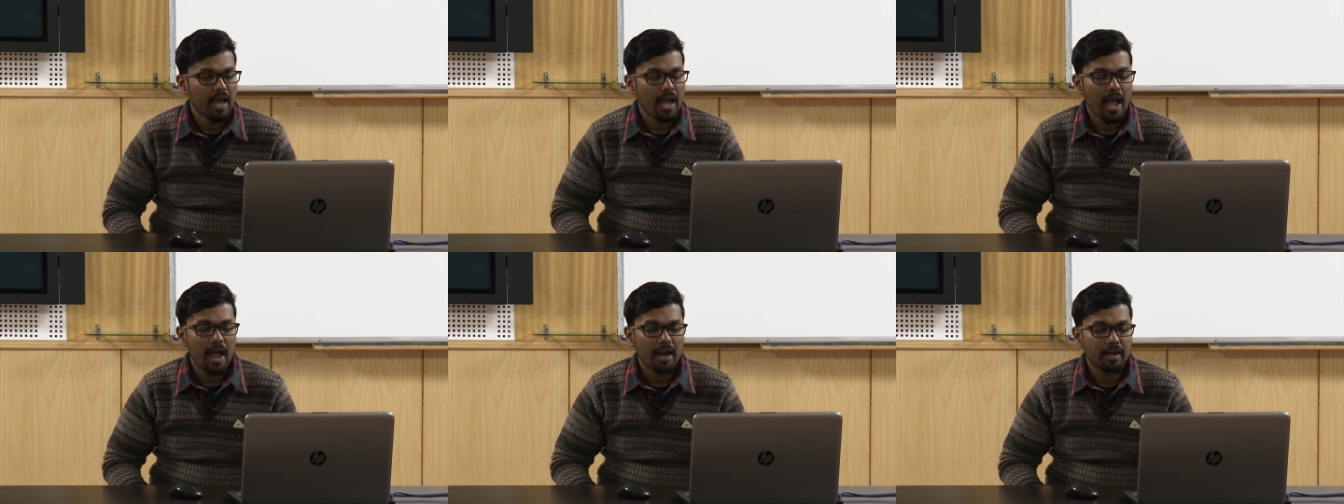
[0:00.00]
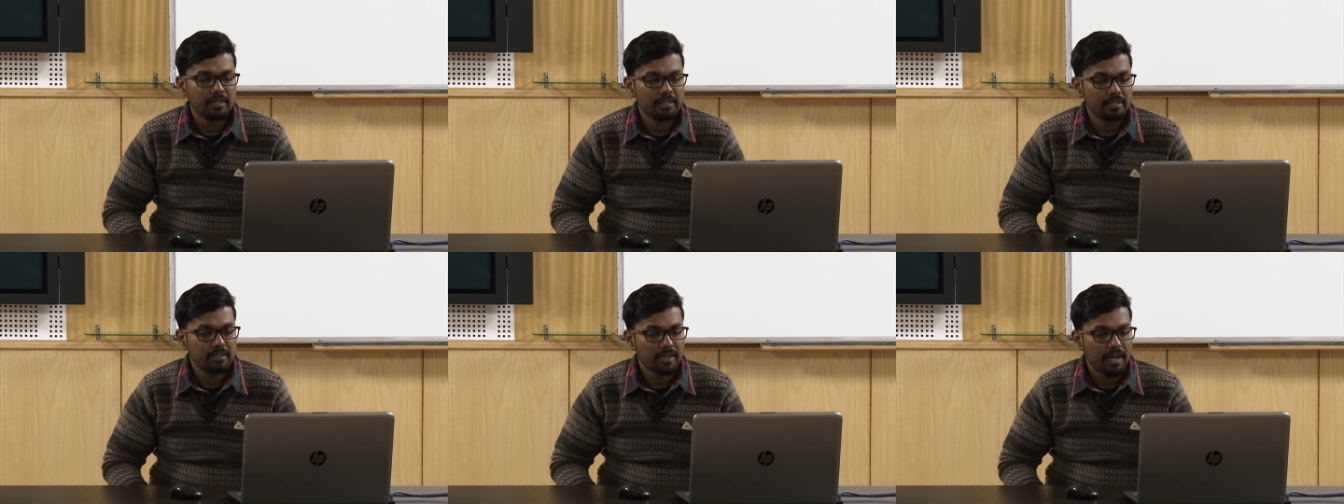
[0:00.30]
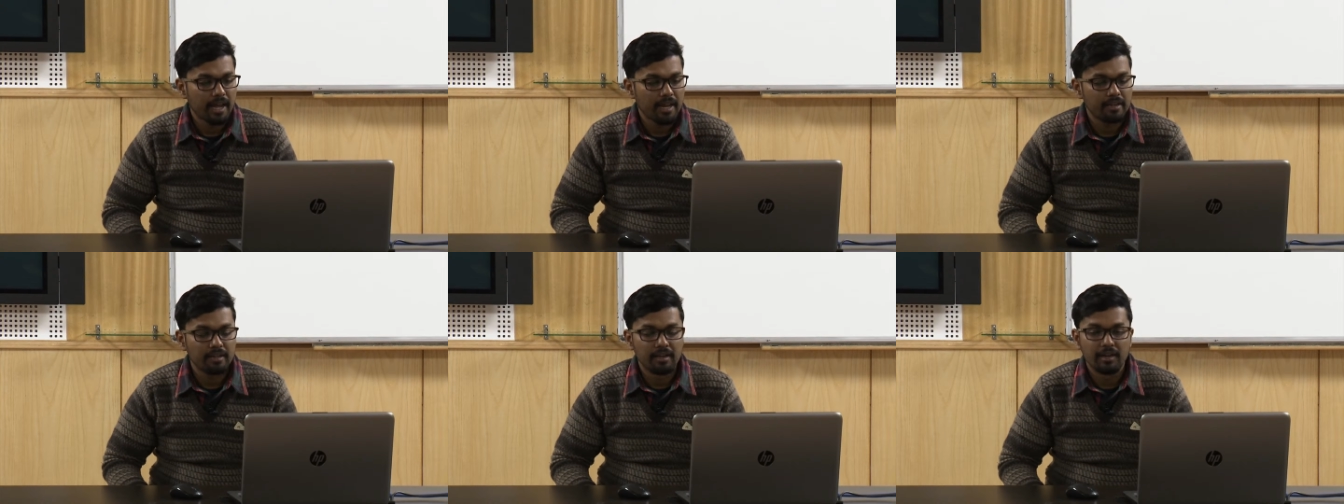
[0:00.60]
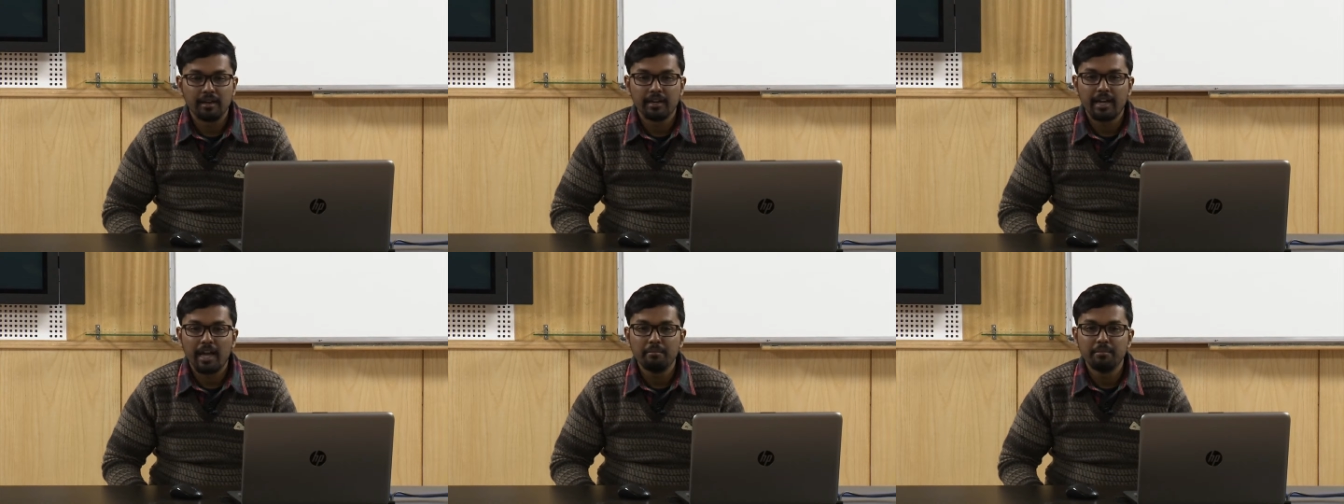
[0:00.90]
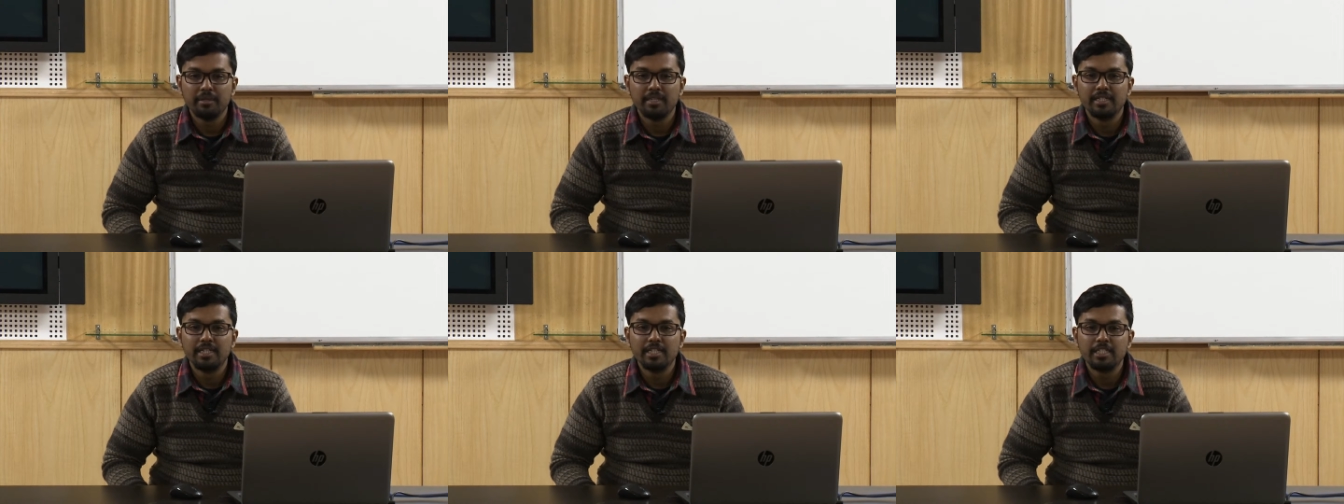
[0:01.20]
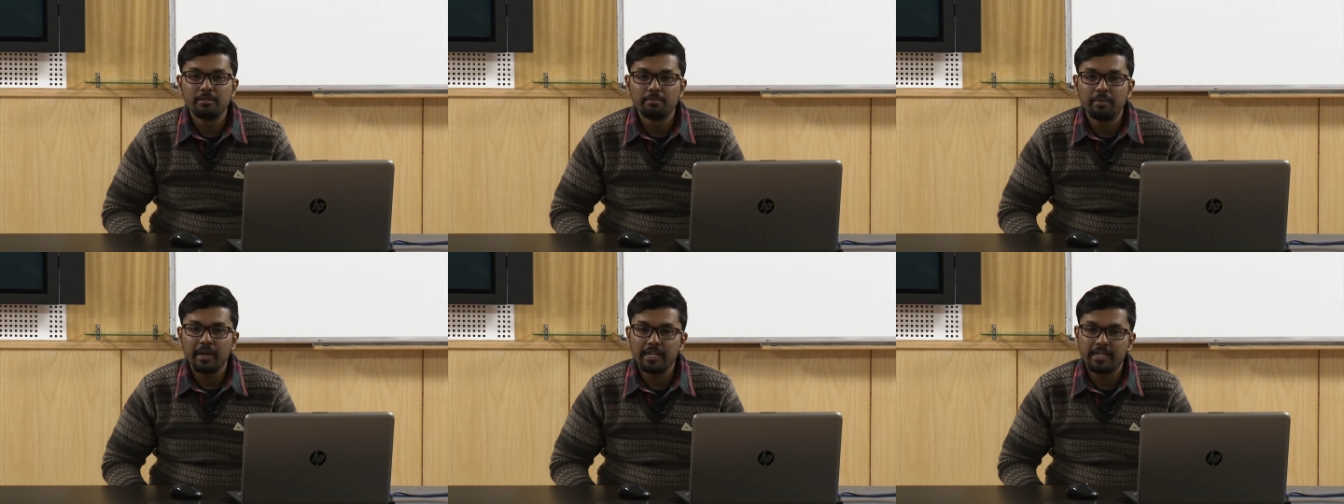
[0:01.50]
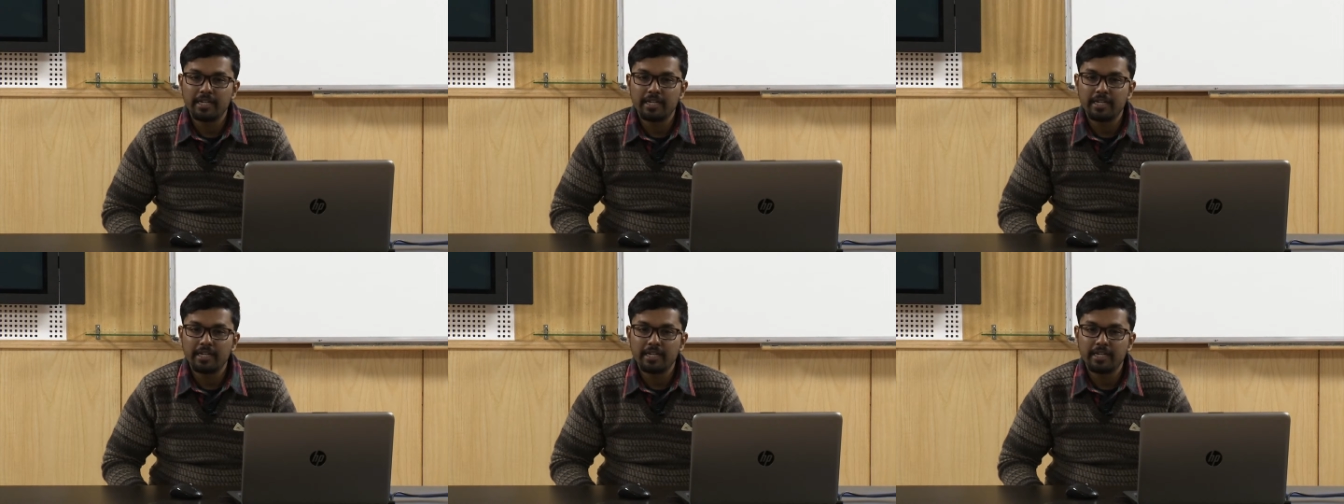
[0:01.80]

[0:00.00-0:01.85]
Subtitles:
another can be the display